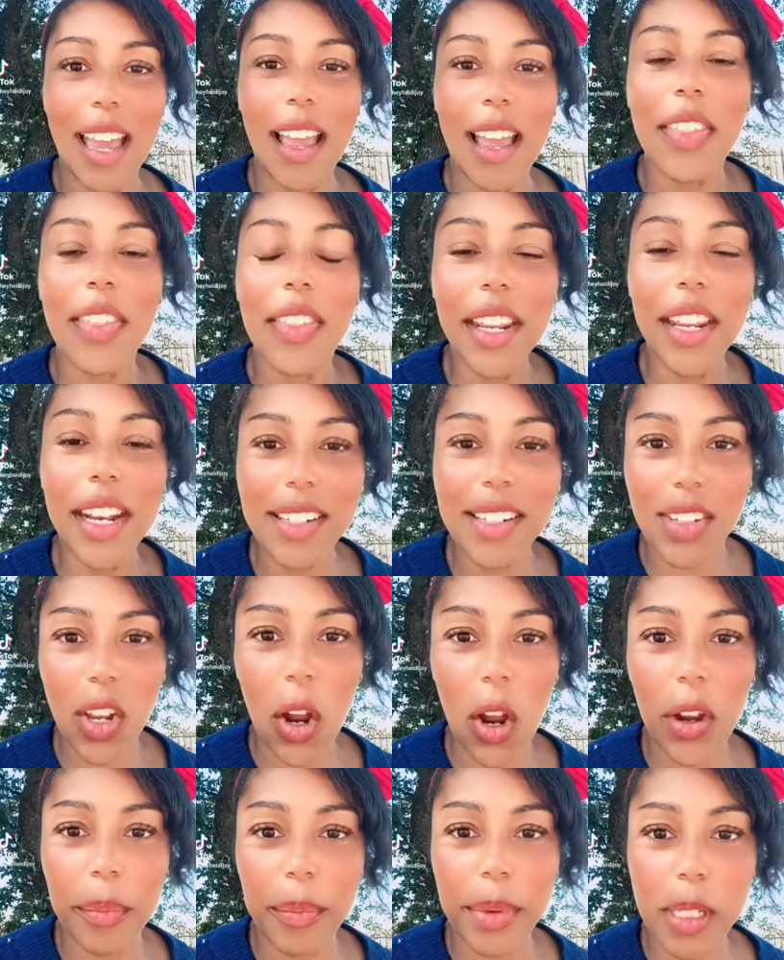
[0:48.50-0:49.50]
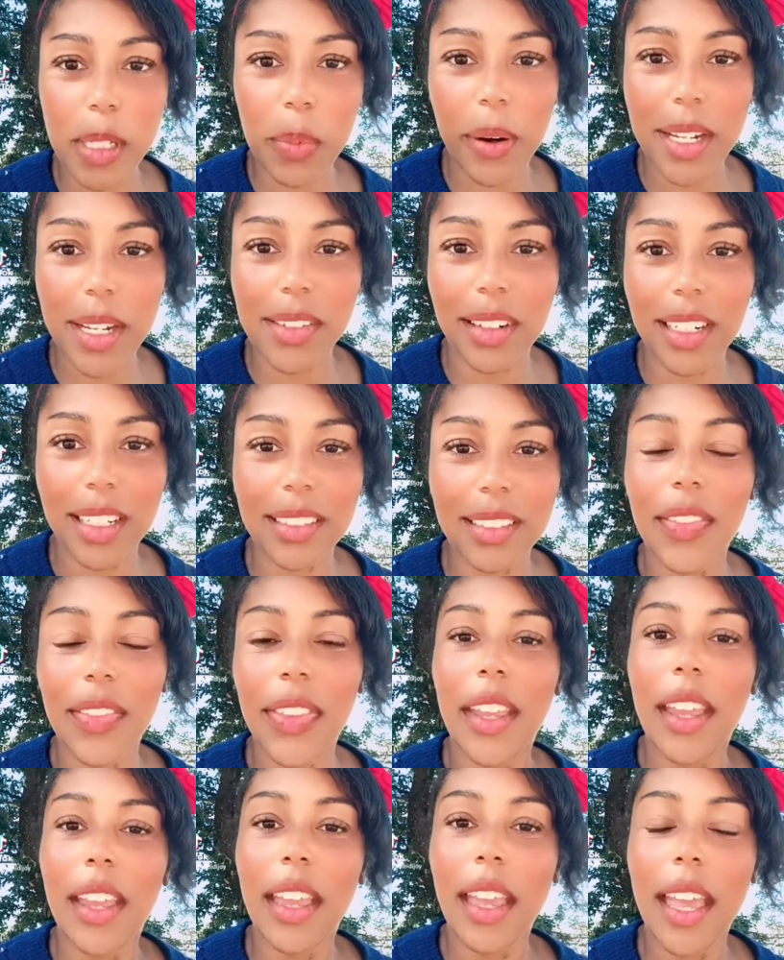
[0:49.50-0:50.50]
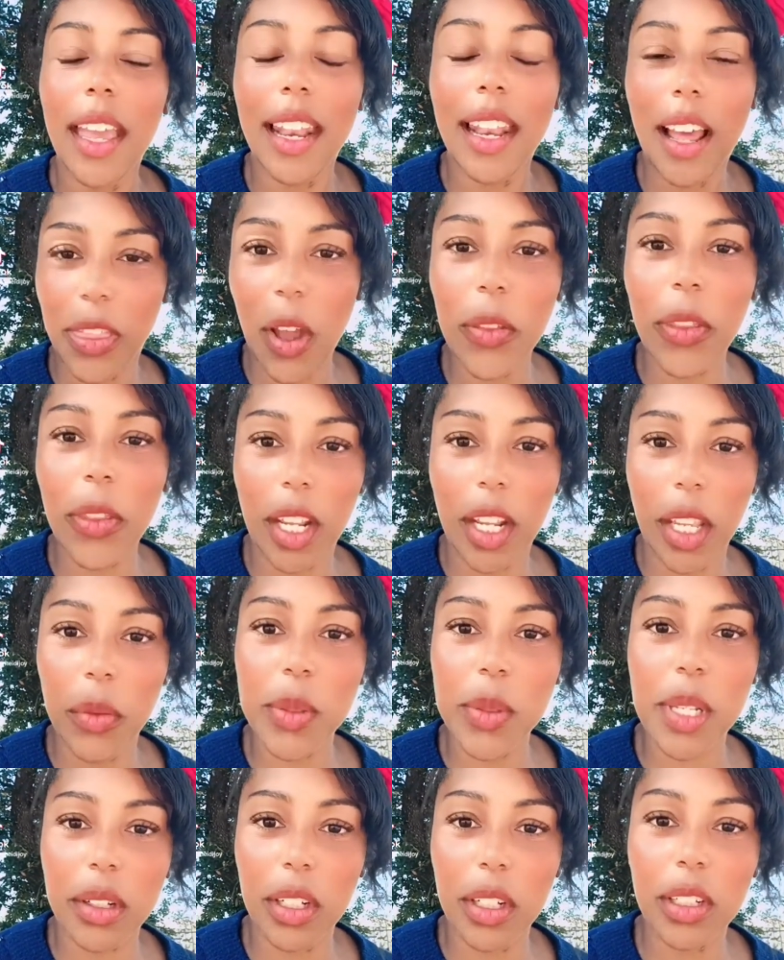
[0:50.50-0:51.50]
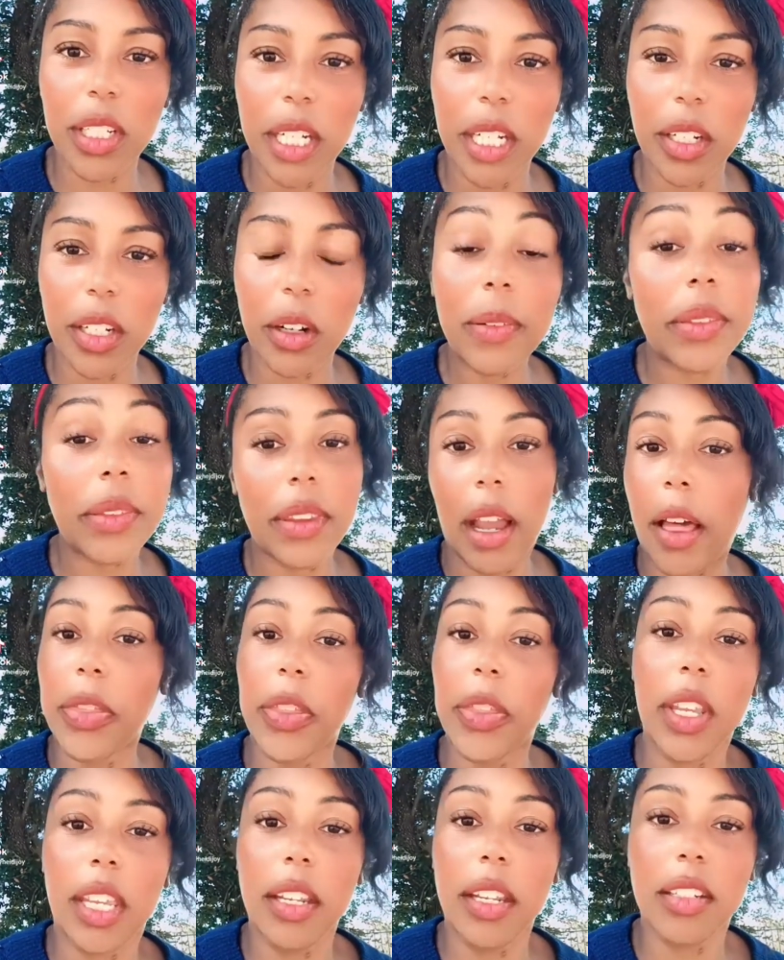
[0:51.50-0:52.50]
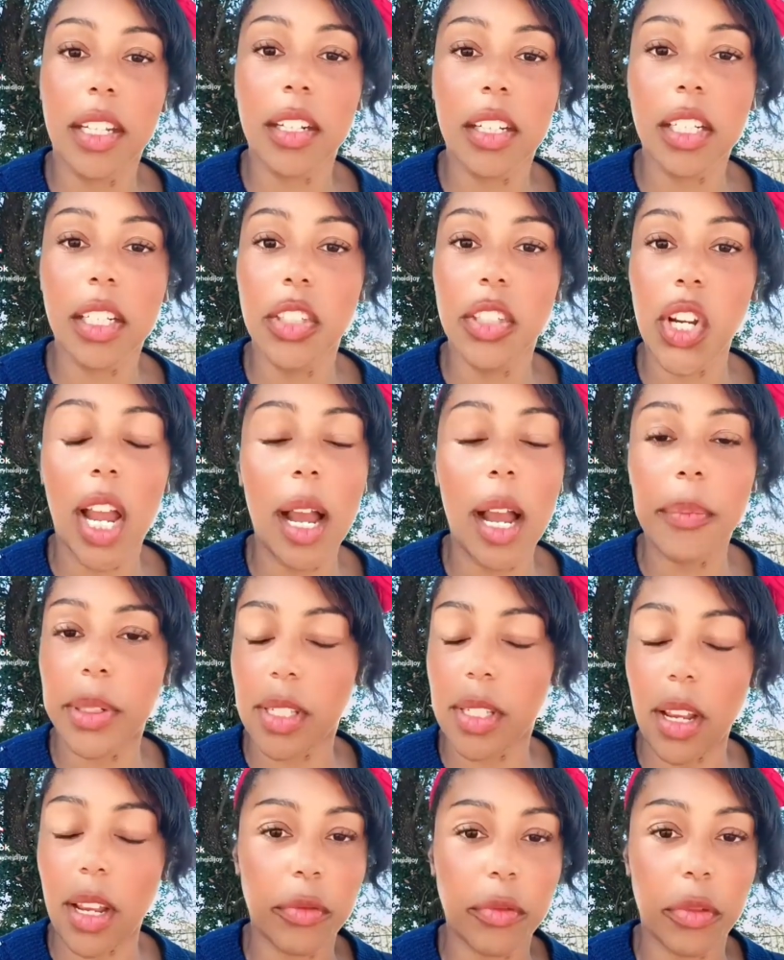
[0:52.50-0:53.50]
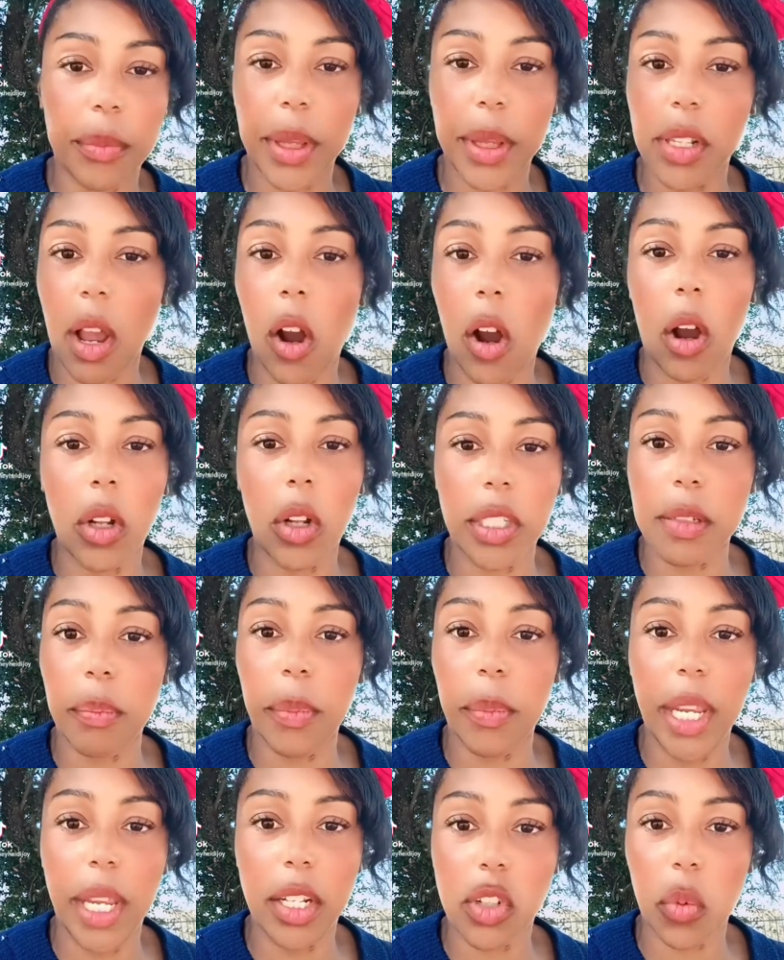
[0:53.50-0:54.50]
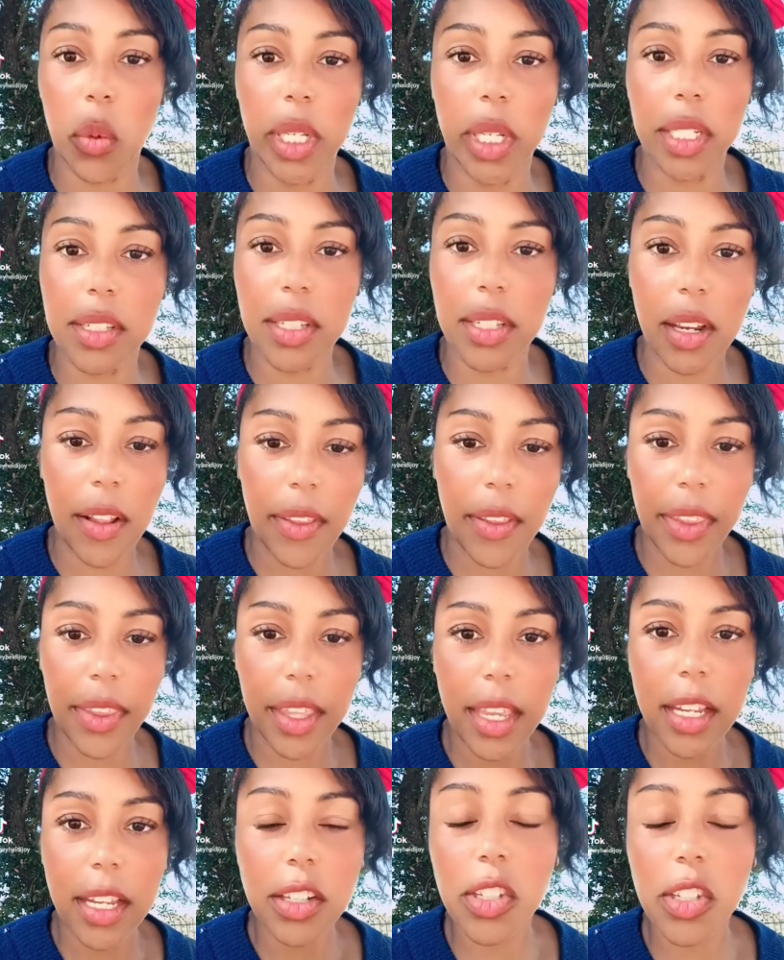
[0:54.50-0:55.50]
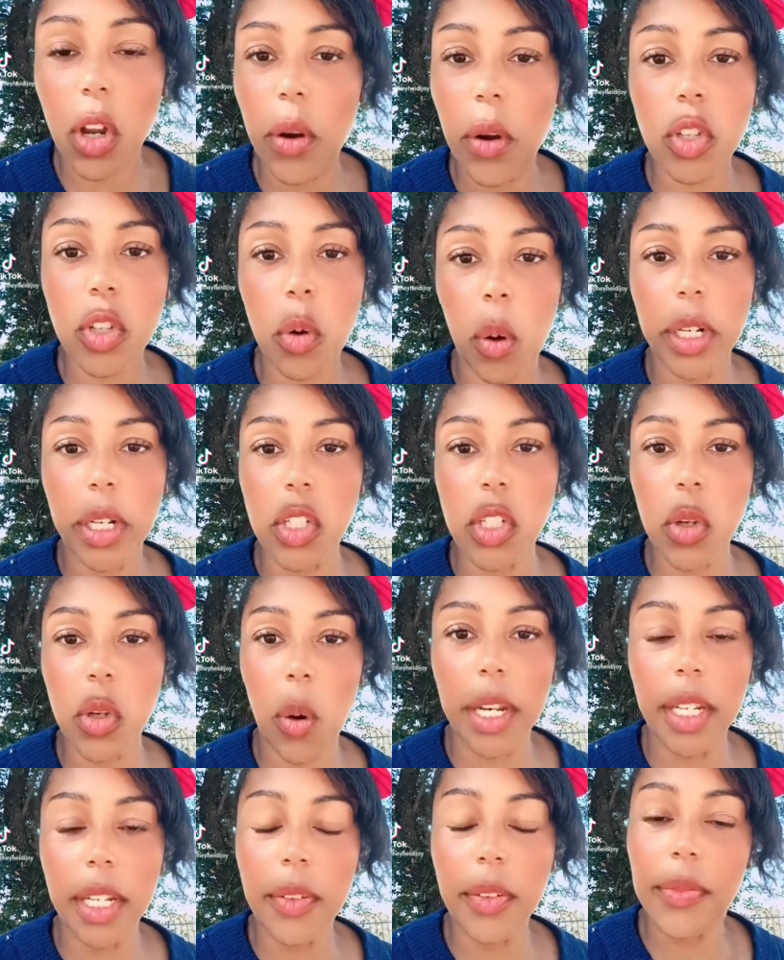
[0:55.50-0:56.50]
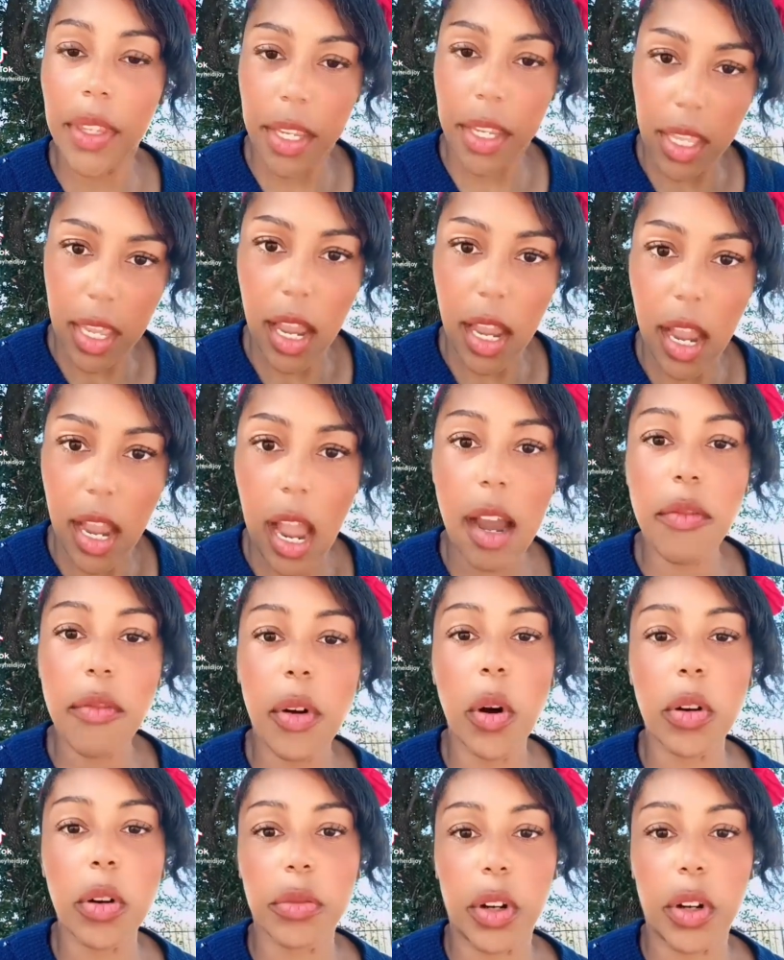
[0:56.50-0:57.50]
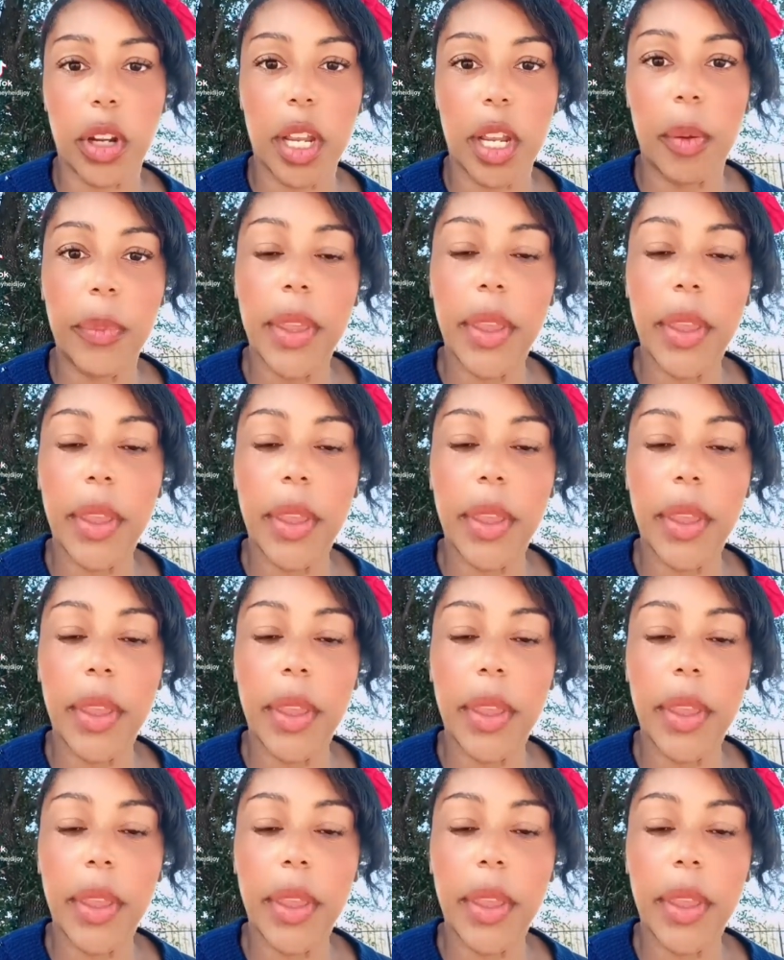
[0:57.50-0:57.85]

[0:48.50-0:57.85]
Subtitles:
Then I saw him as president, and I thought that he was a good leader. I think he did a good job, aside from all his mean tweets. So in 2020, I voted for him.